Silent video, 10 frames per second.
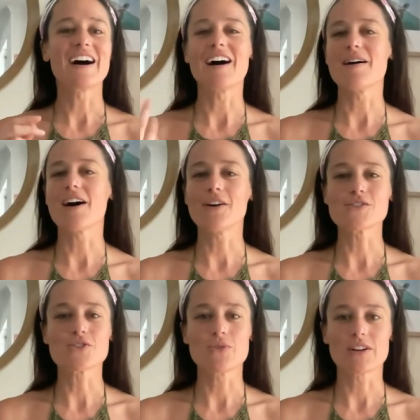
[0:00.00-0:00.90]
I
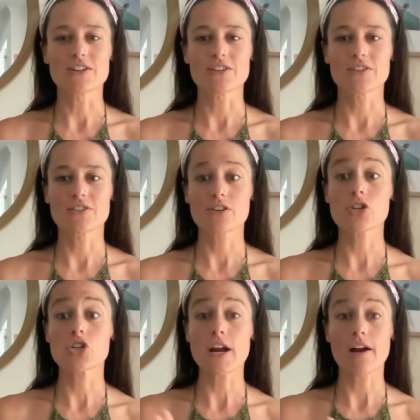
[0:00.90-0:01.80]
also want to
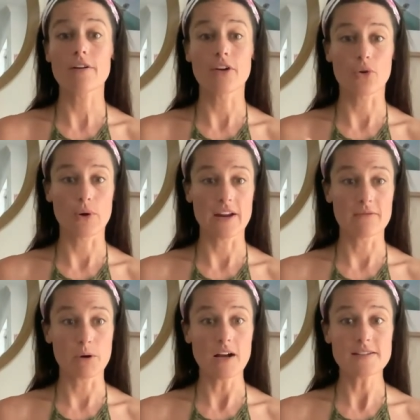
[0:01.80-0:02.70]
share the
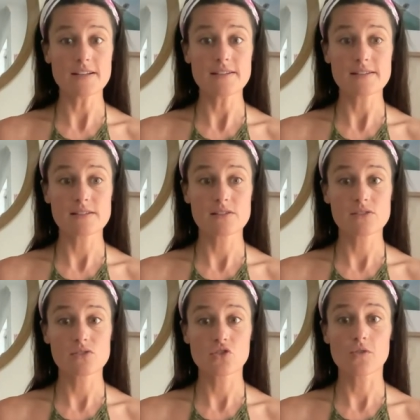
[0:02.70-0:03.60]
creative process.
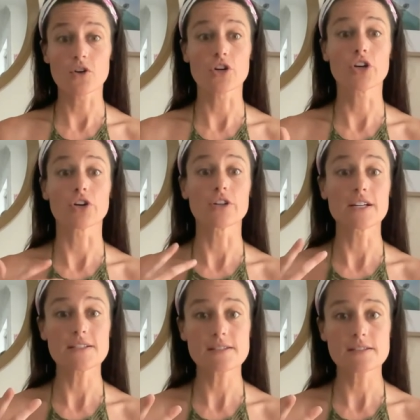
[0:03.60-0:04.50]
So if you're
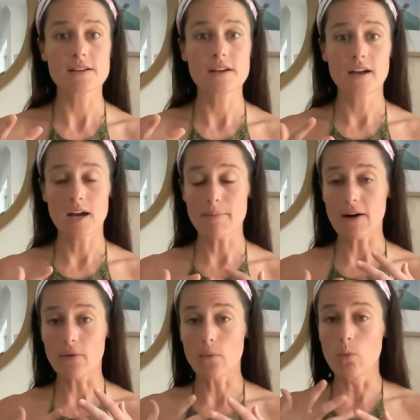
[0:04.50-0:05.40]
curious
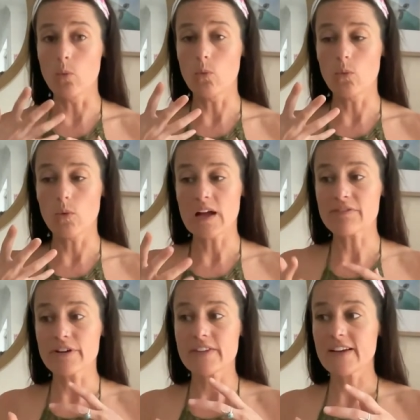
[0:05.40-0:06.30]
about
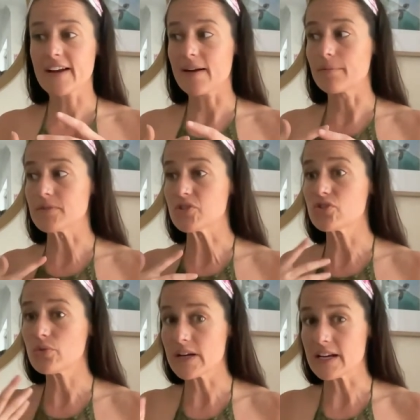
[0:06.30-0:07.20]
everything I'm
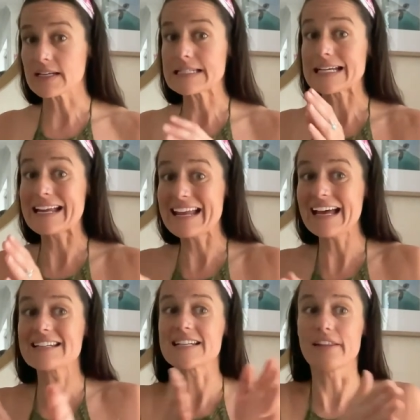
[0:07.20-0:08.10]
doing to
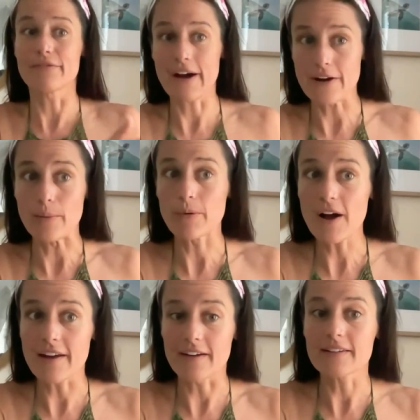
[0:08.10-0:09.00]
get to the final
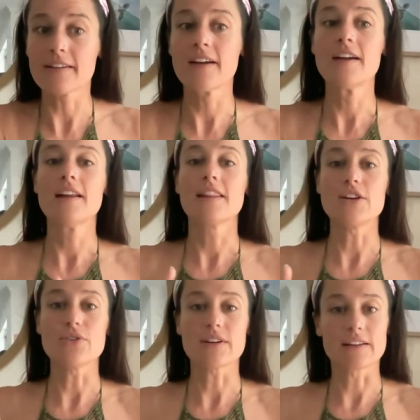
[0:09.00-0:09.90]
product, then
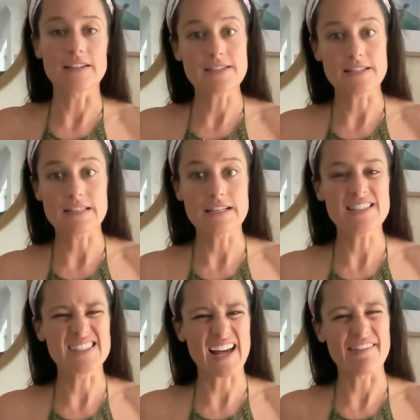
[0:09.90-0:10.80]
you can listen to this.
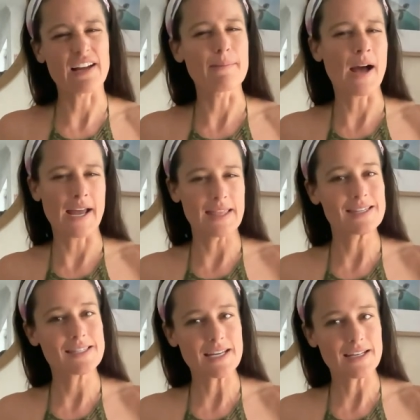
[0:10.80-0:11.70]
It's kind of like a behind the
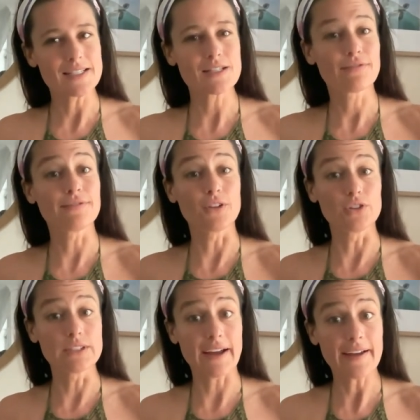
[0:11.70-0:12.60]
scenes
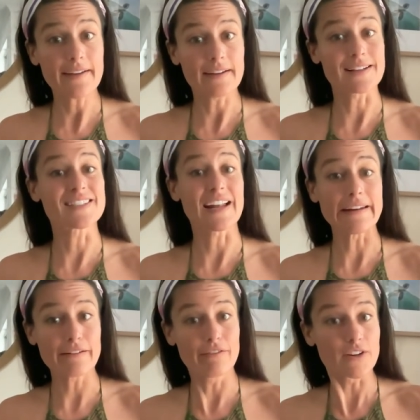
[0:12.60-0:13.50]
full take extended